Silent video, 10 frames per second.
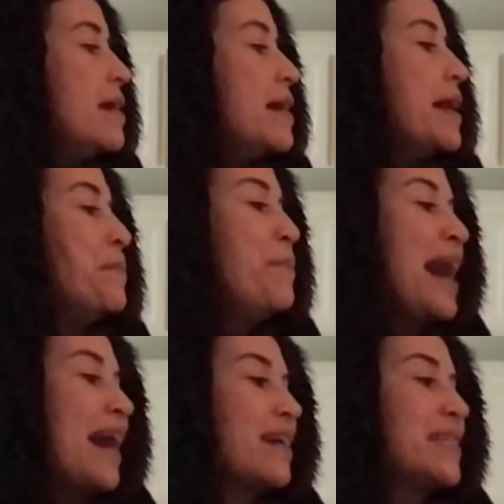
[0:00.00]
And
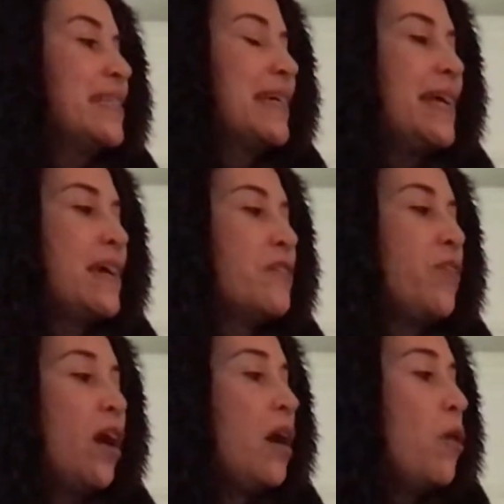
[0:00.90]
Max, the king of
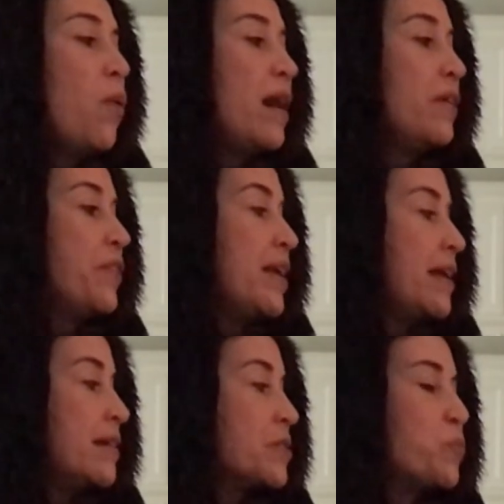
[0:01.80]
all wild
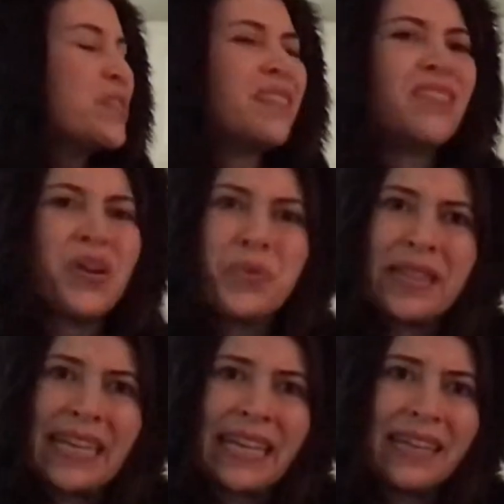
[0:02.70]
things, was
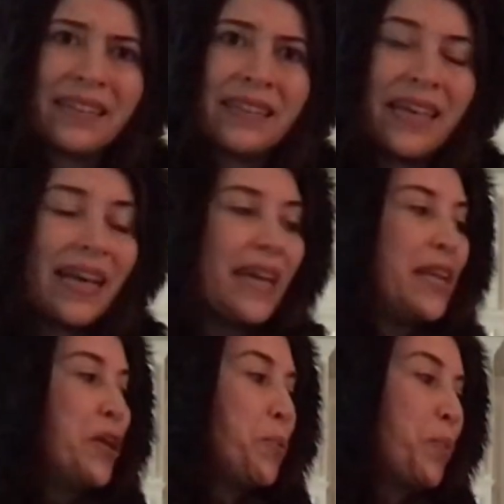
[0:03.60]
lonely. And
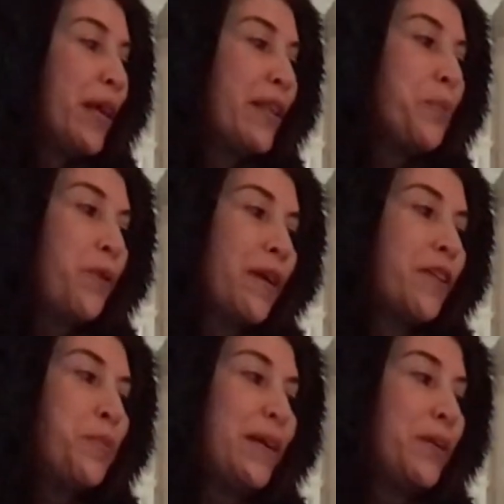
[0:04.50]
he really wanted
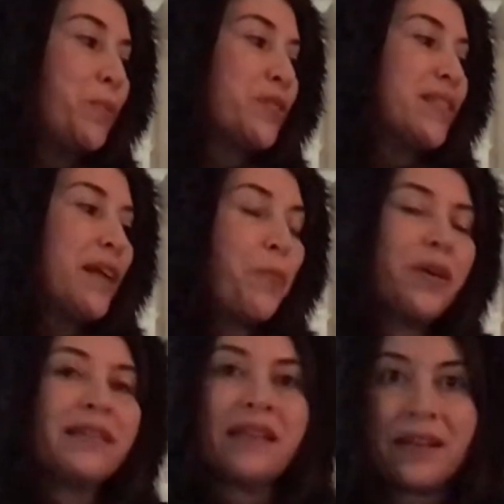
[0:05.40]
to be where
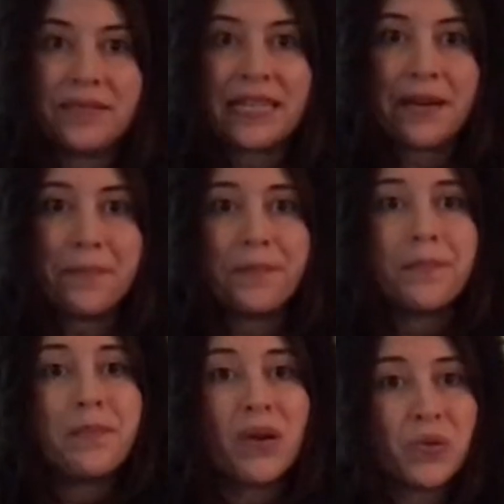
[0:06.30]
someone loved him
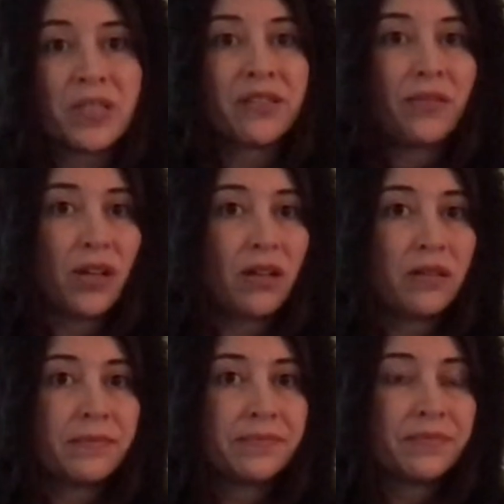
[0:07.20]
most of all.
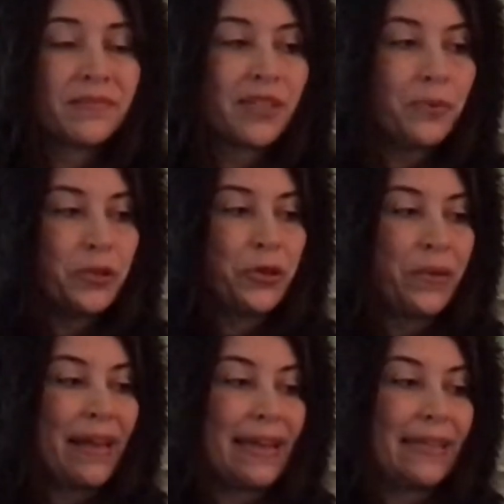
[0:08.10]
I wonder who
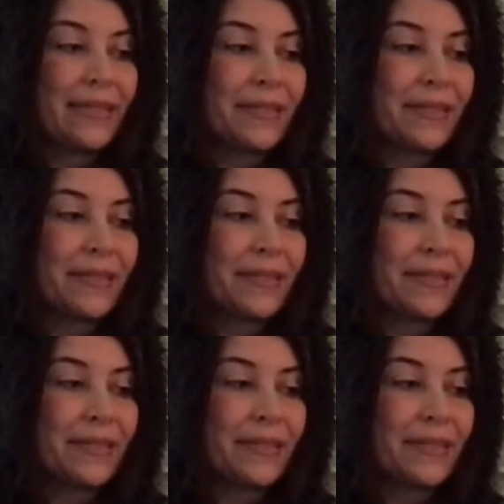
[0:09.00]
that is.